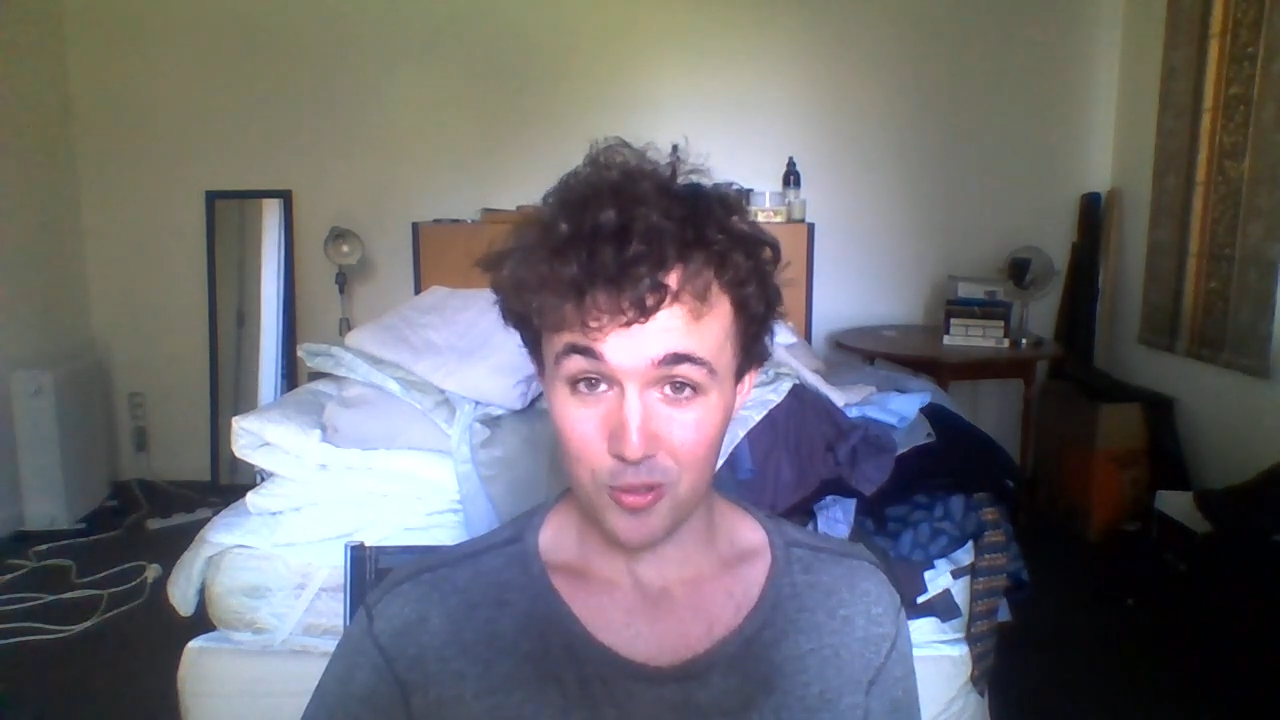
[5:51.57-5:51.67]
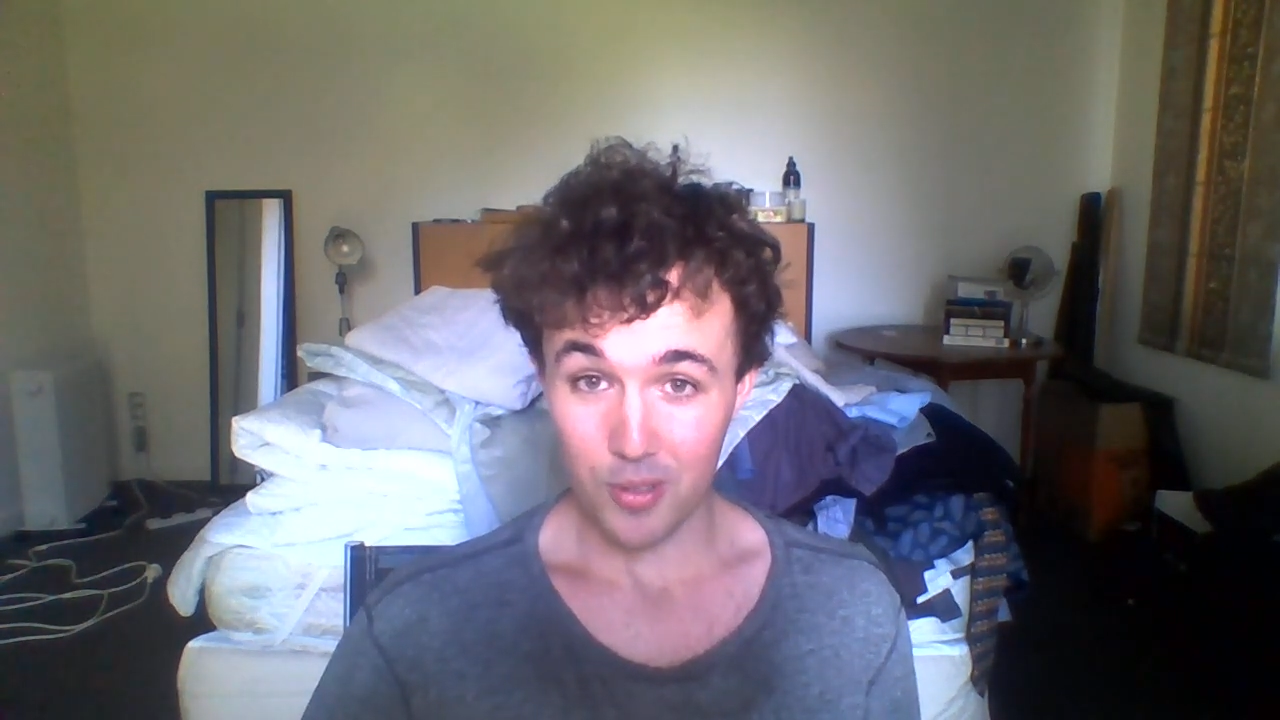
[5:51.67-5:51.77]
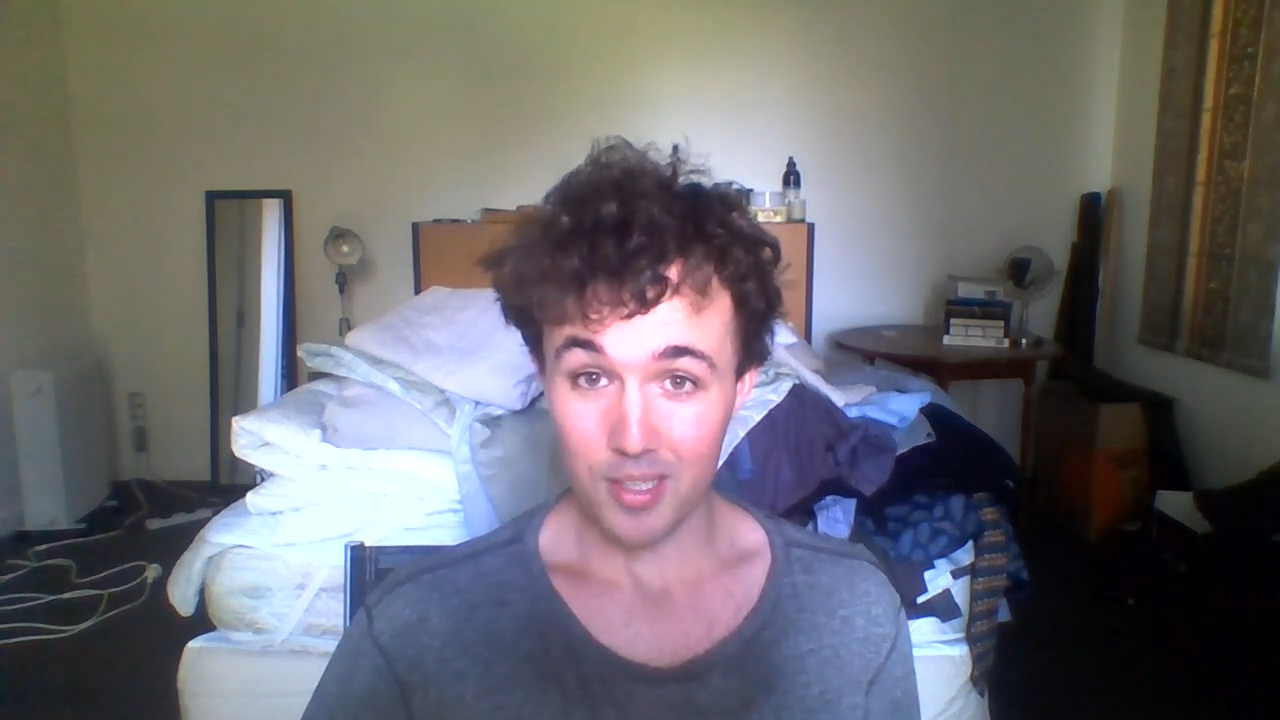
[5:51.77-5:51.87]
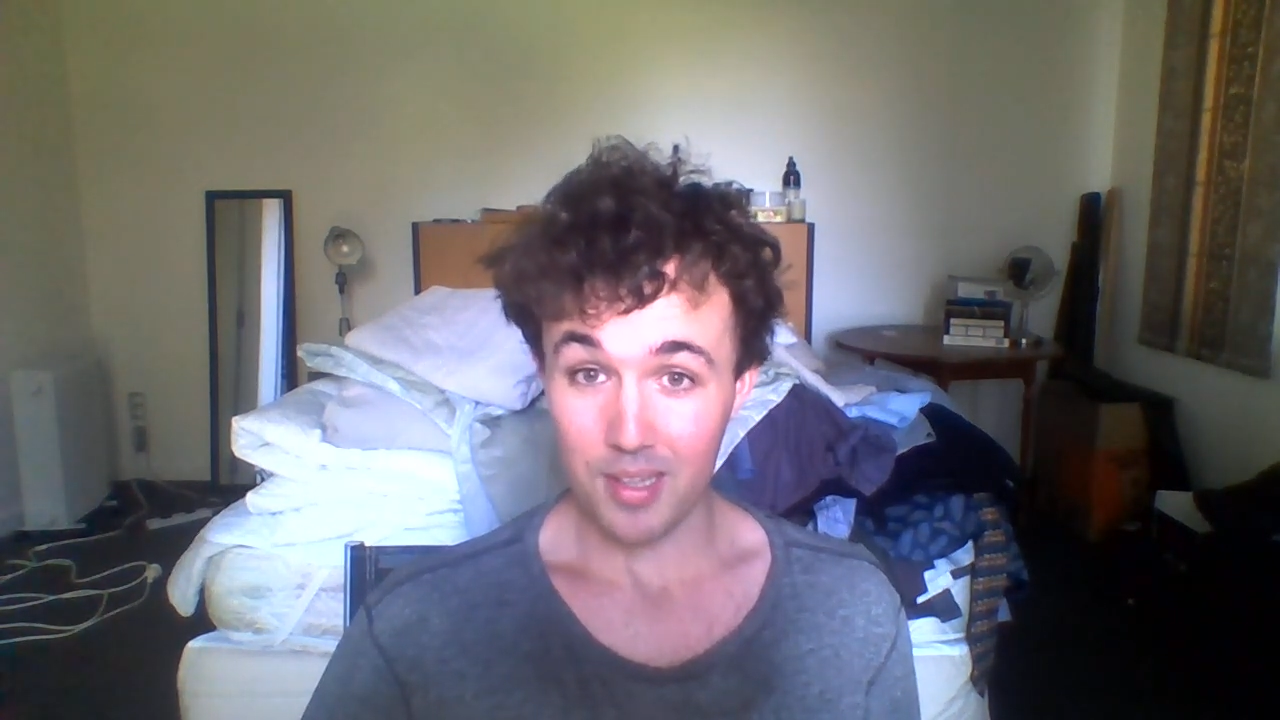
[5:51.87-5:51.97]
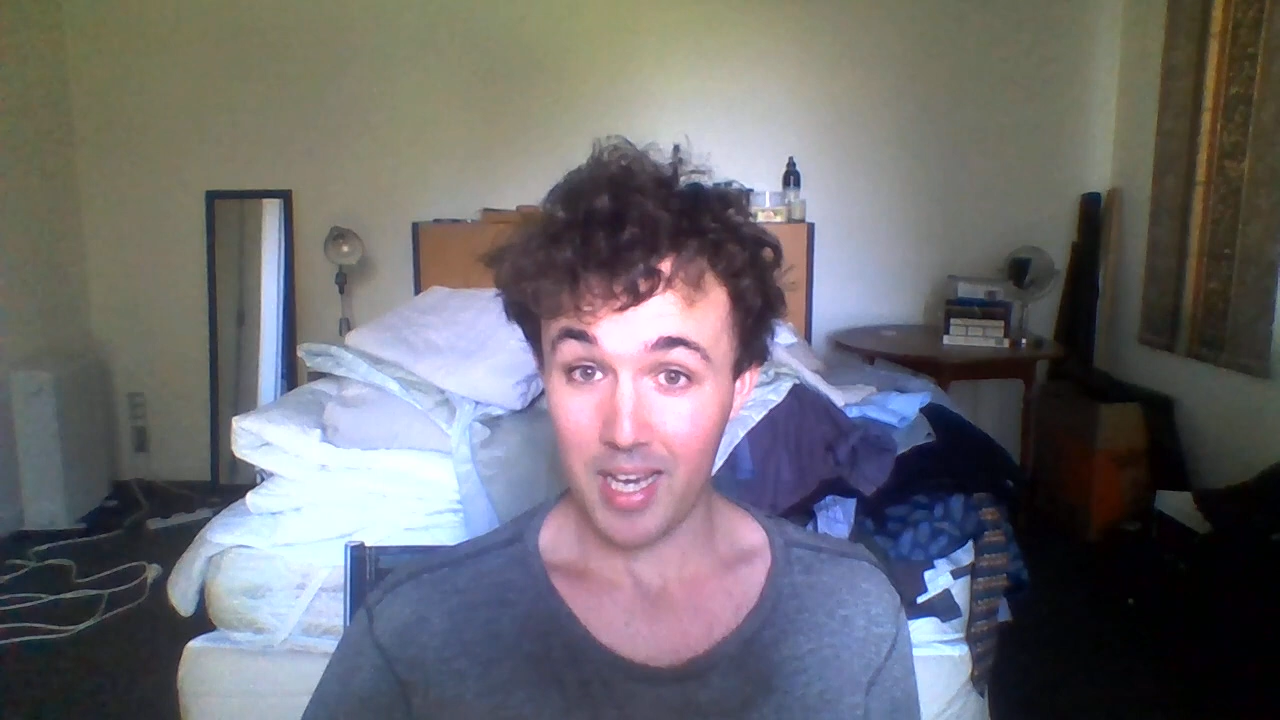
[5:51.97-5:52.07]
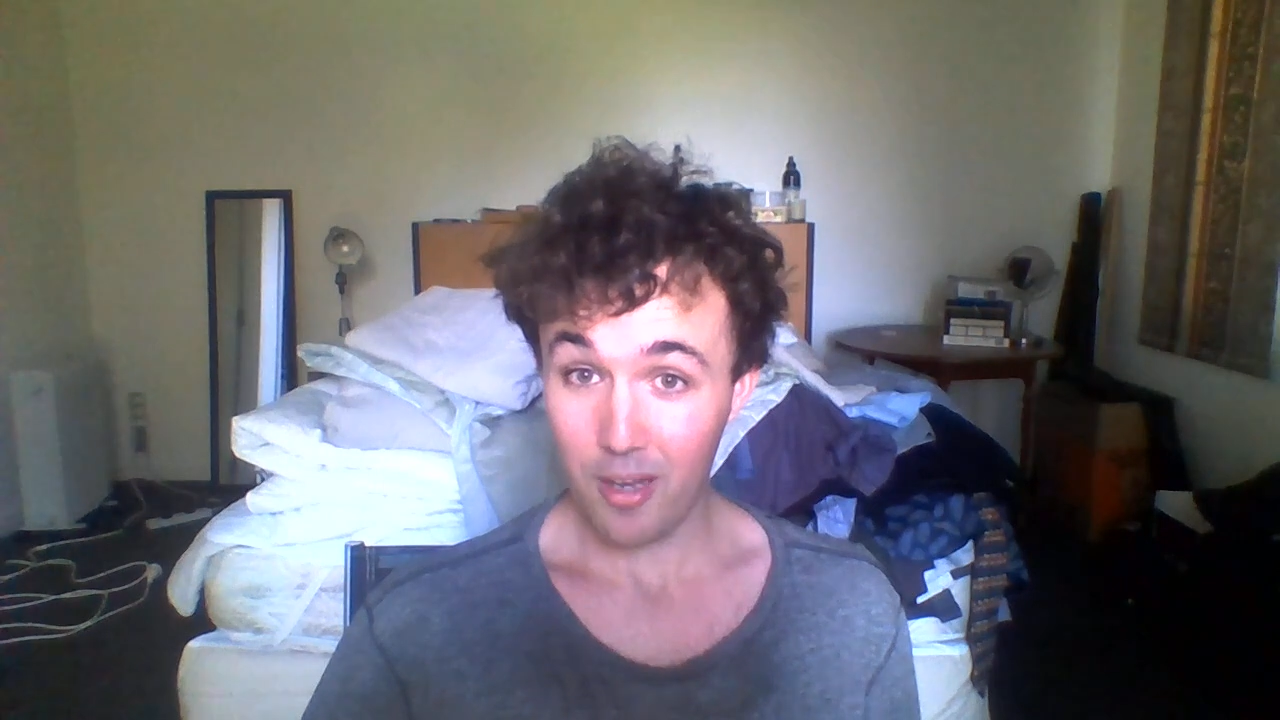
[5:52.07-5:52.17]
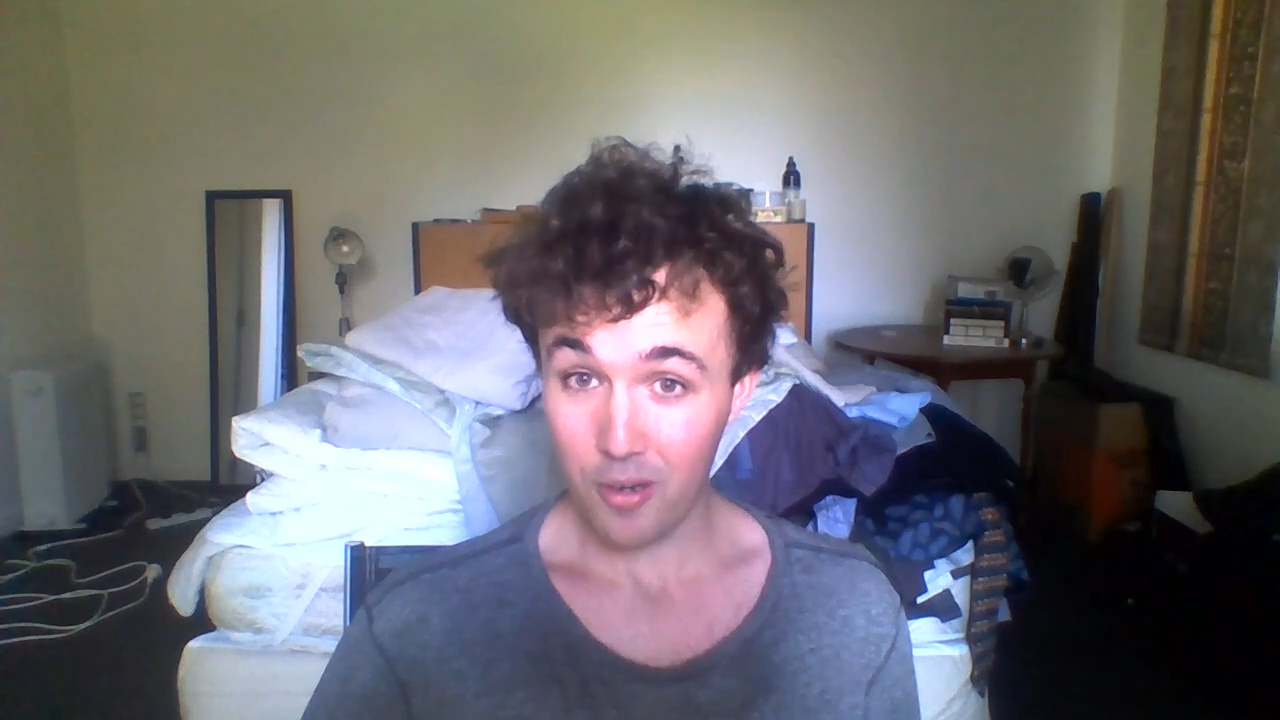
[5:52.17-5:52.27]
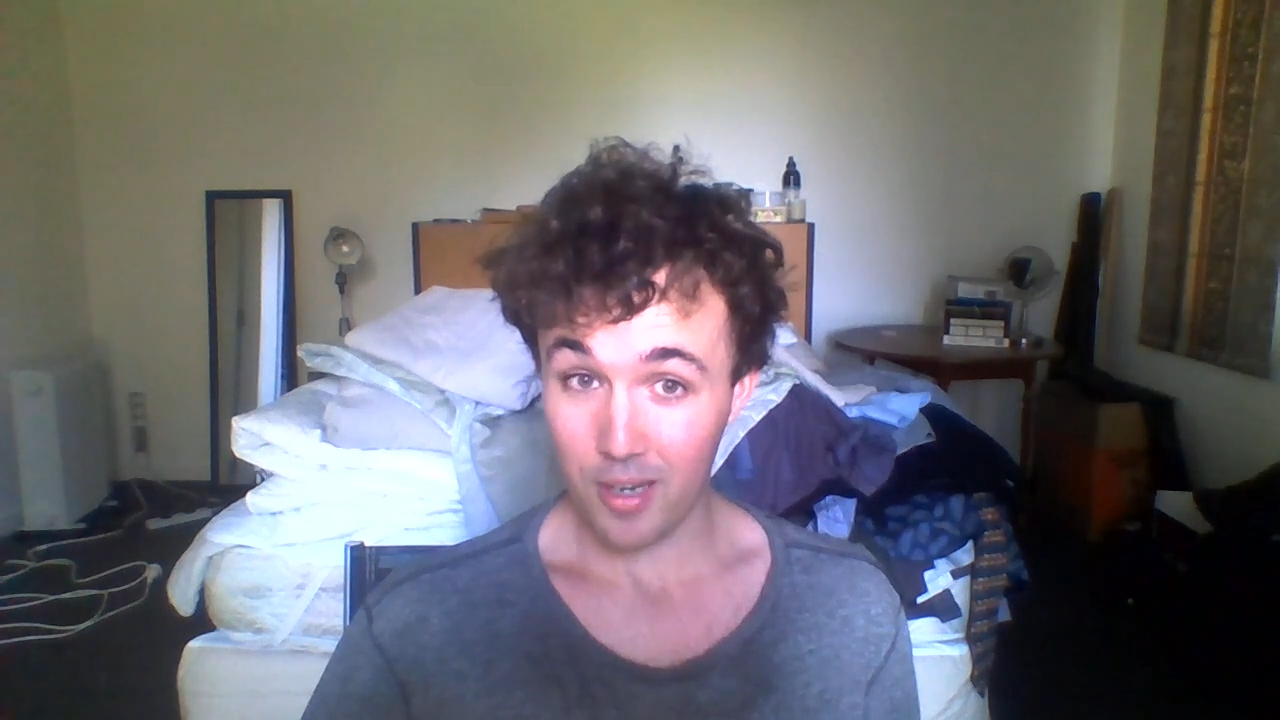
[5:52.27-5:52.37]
doing it loud